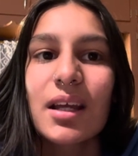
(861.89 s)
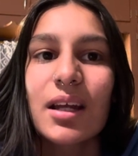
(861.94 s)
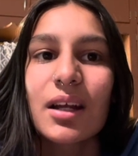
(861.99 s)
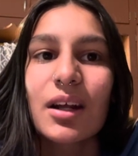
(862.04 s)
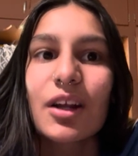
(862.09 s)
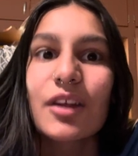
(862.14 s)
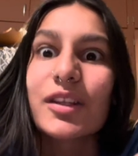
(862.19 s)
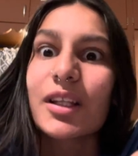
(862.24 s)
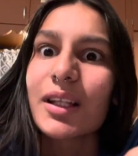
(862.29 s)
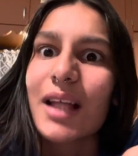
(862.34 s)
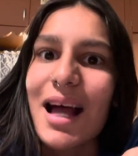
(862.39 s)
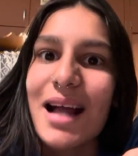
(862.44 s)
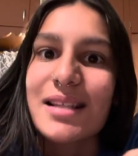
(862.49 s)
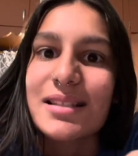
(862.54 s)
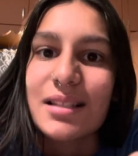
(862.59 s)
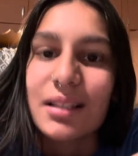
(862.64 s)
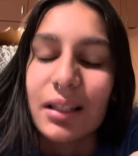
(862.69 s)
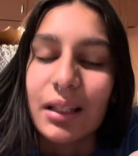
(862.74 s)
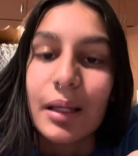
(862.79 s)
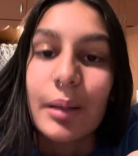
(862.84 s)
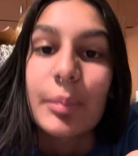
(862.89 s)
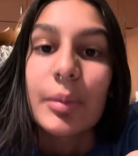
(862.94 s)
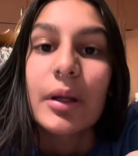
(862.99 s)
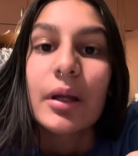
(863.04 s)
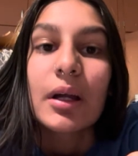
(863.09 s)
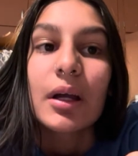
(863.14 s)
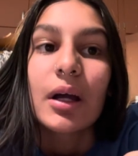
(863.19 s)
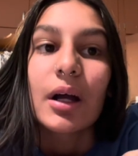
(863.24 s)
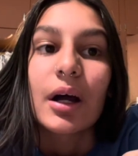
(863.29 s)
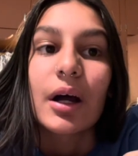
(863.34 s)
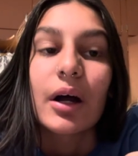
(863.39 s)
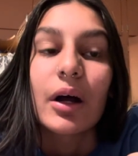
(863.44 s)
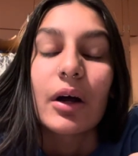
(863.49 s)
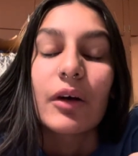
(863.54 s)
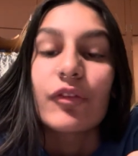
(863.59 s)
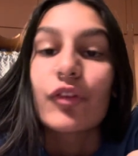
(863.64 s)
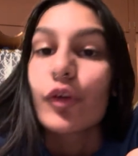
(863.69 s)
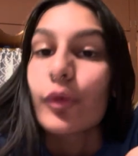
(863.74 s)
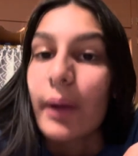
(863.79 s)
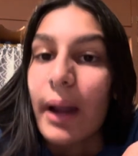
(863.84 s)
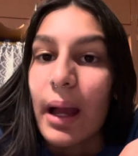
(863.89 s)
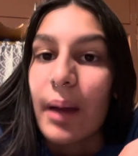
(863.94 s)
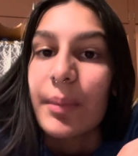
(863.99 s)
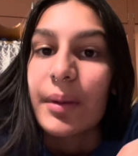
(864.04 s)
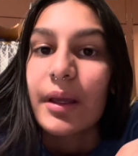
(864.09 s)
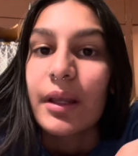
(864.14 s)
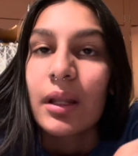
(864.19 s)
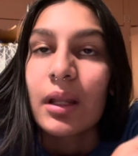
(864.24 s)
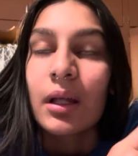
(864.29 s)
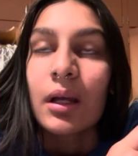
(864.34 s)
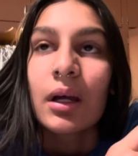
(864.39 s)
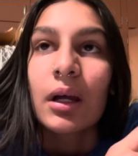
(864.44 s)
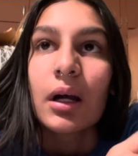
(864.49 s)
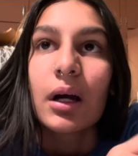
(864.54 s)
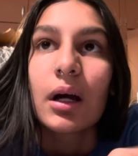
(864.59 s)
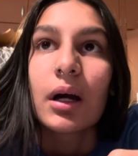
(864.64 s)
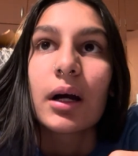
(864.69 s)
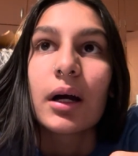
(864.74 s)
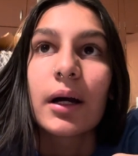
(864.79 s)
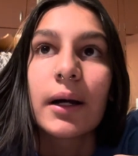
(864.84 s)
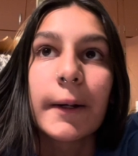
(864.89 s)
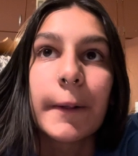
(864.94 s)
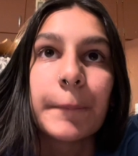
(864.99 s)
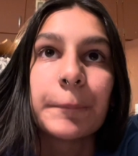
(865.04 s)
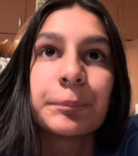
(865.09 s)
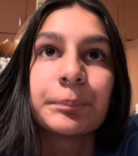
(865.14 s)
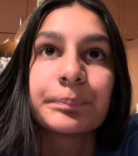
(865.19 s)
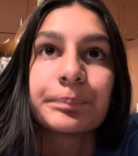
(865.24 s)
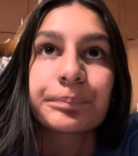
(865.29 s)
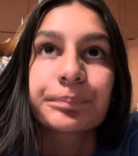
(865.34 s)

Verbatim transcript: or the last clip of the rabbit. Um,